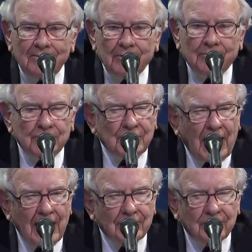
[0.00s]
for the first
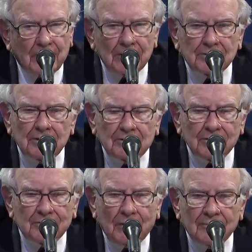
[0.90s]
half of our
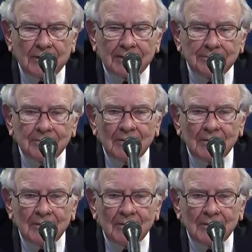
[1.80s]
existence, roughly,